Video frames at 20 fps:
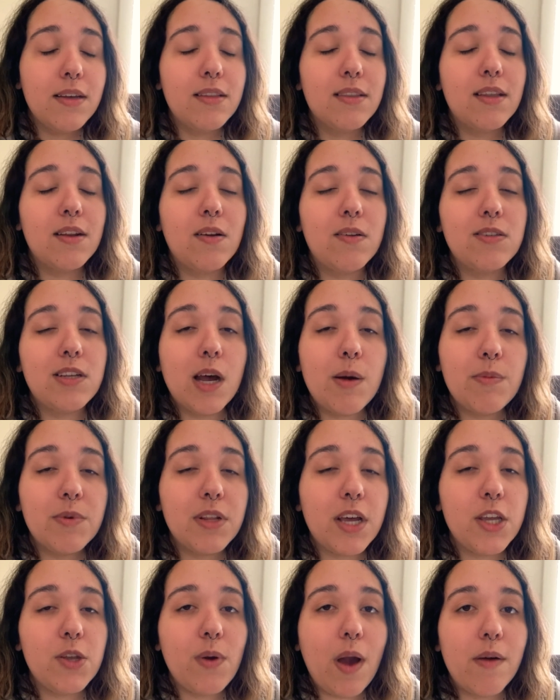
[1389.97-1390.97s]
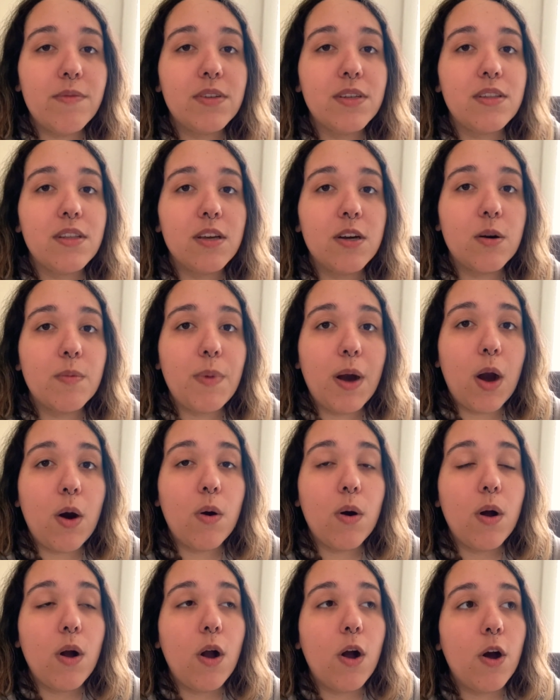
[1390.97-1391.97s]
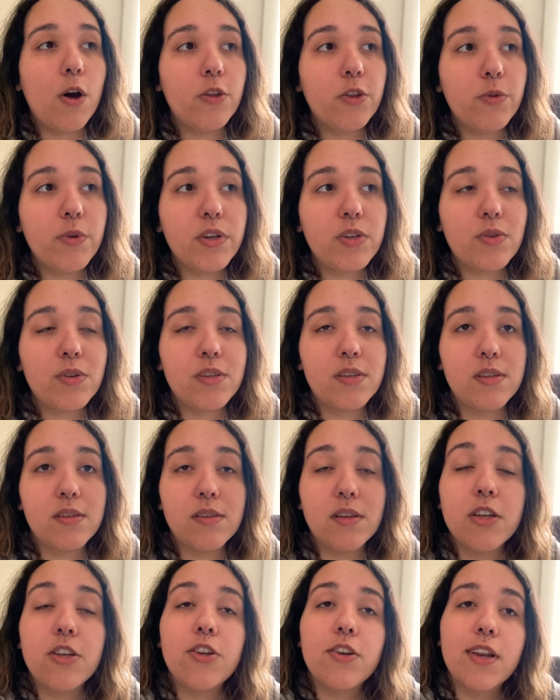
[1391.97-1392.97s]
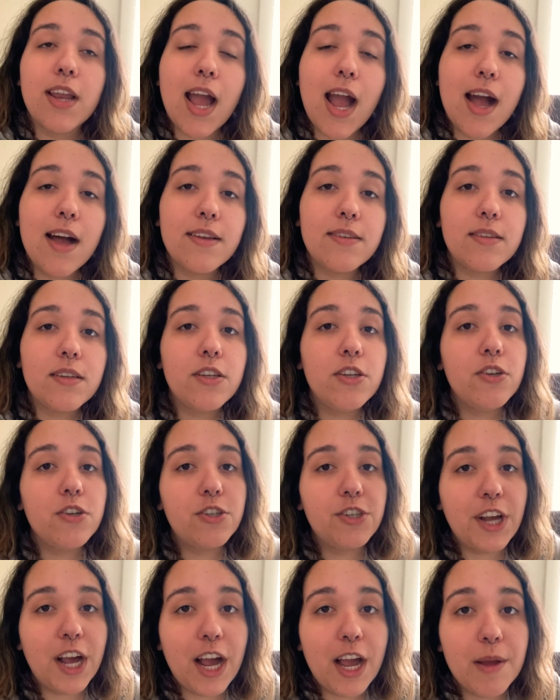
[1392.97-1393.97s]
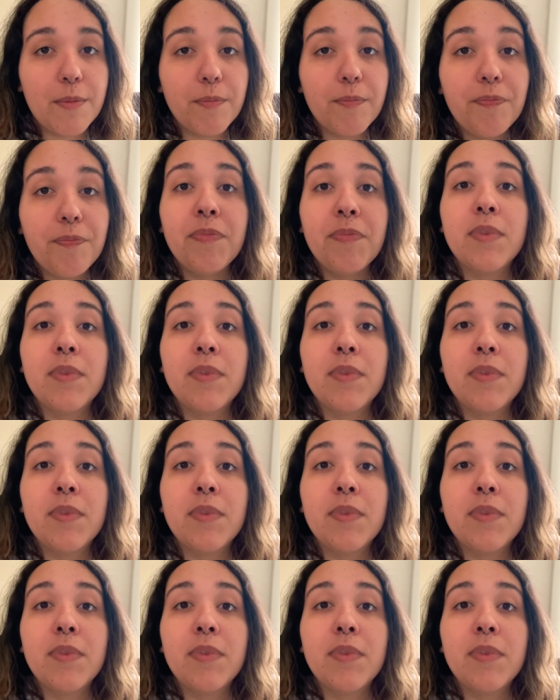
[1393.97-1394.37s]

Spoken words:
Then on top of that, you have to think about other resources, your gas, your time.